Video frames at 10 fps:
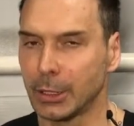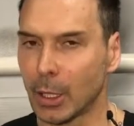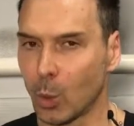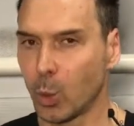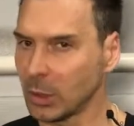
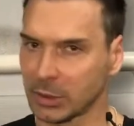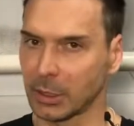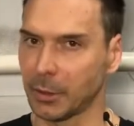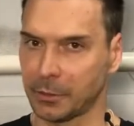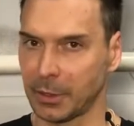Now, what is the
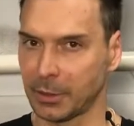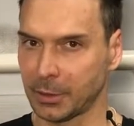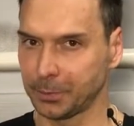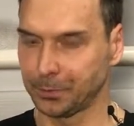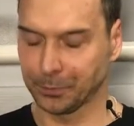difference?
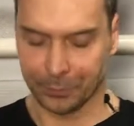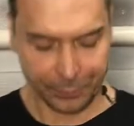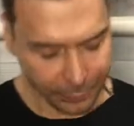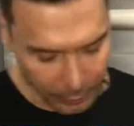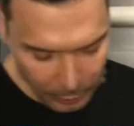
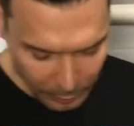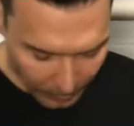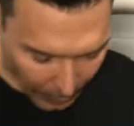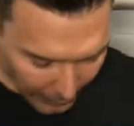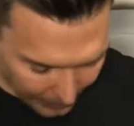
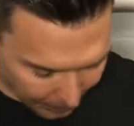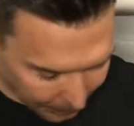Okay,